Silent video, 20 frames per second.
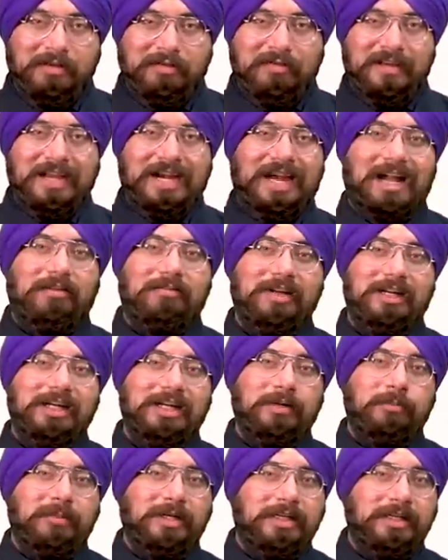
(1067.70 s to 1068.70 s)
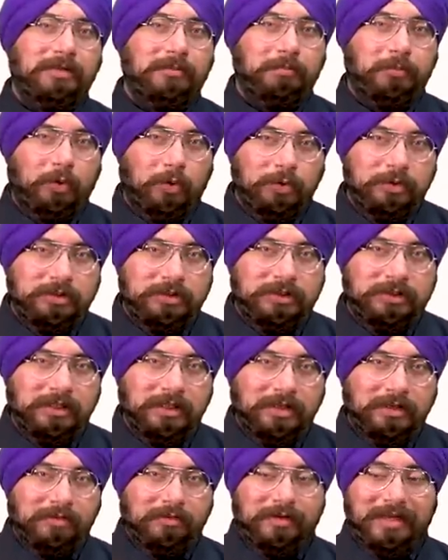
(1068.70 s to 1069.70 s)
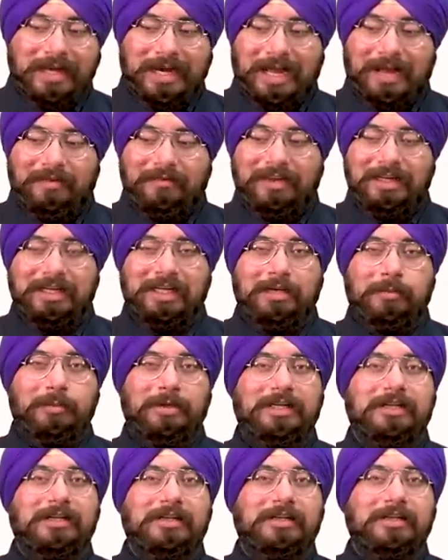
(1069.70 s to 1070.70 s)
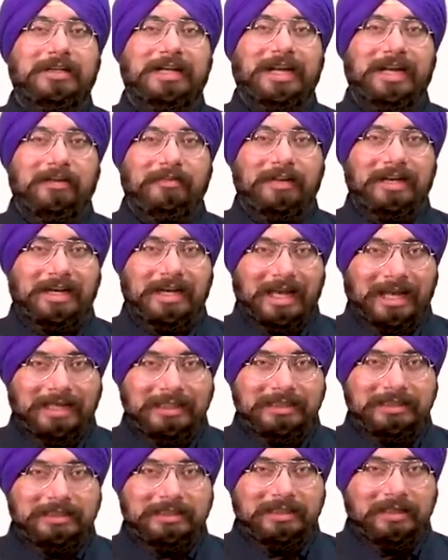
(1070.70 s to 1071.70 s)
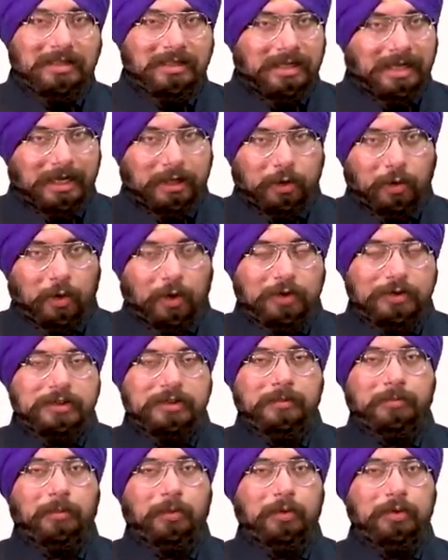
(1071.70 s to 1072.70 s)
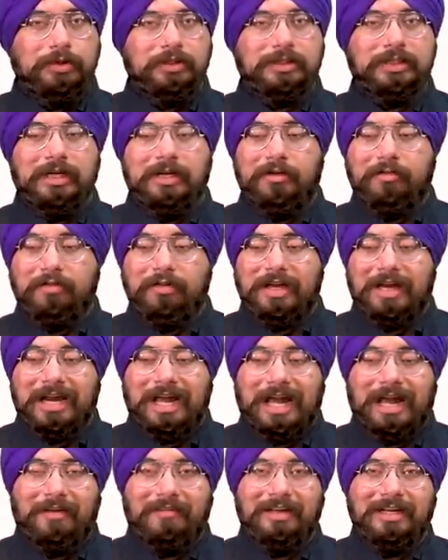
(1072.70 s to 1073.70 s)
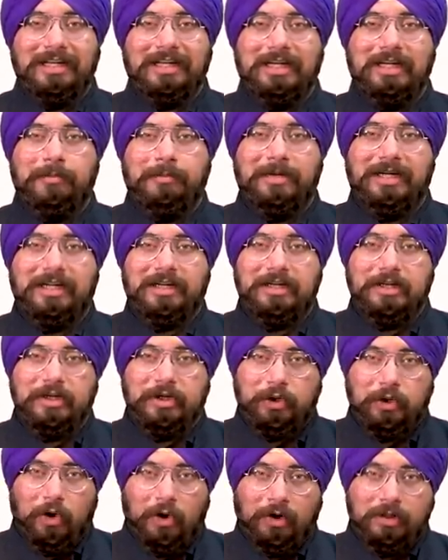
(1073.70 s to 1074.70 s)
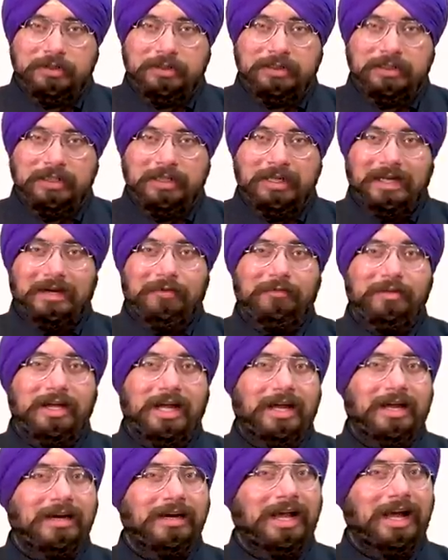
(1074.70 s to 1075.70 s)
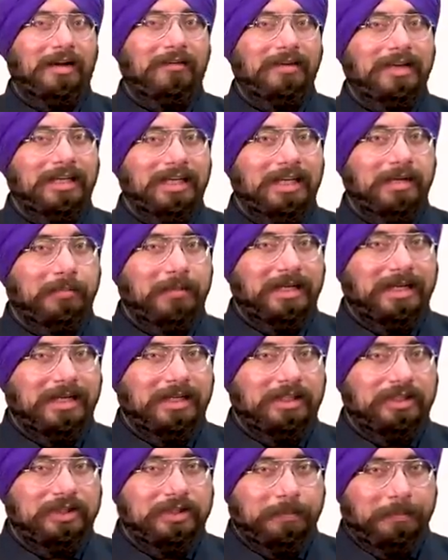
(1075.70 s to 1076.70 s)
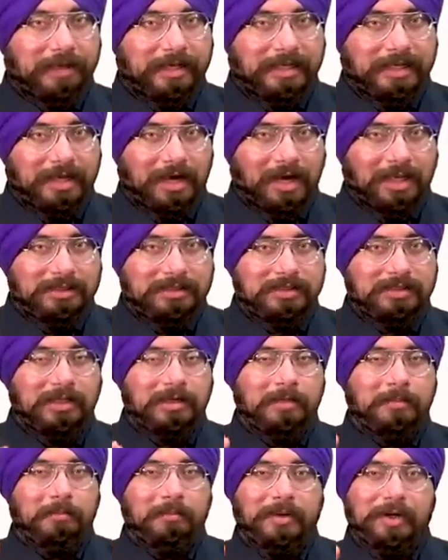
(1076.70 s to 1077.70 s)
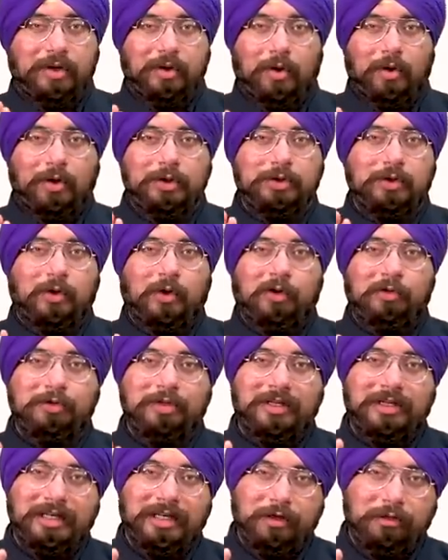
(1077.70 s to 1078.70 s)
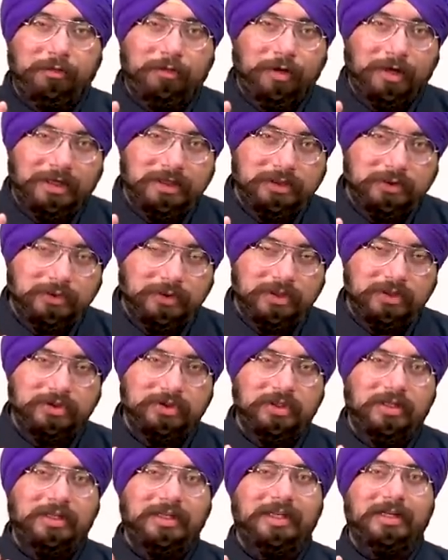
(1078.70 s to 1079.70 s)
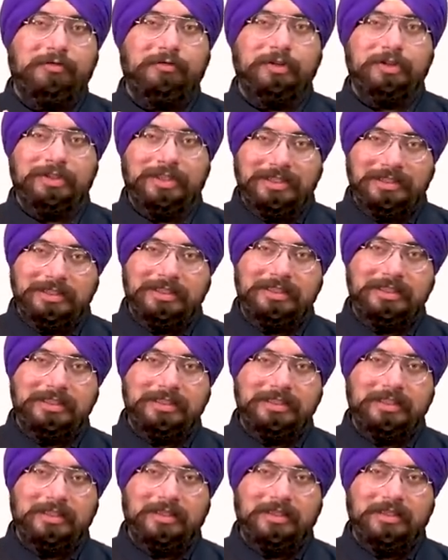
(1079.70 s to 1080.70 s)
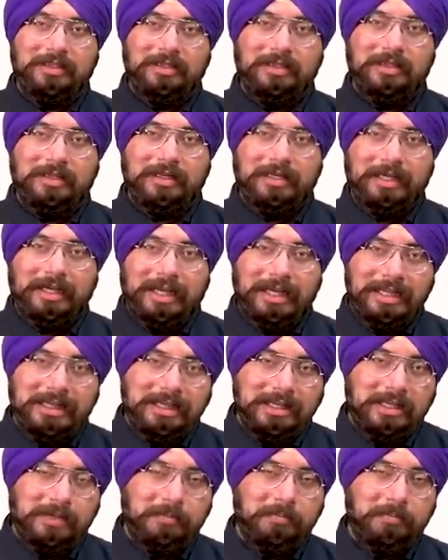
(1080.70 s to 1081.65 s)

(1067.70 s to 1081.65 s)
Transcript: We are having limited ports, we are having limited railway lines across the ports, we are having limited docks, we are having limited shipping yards because of the infrastructural deficiencies in the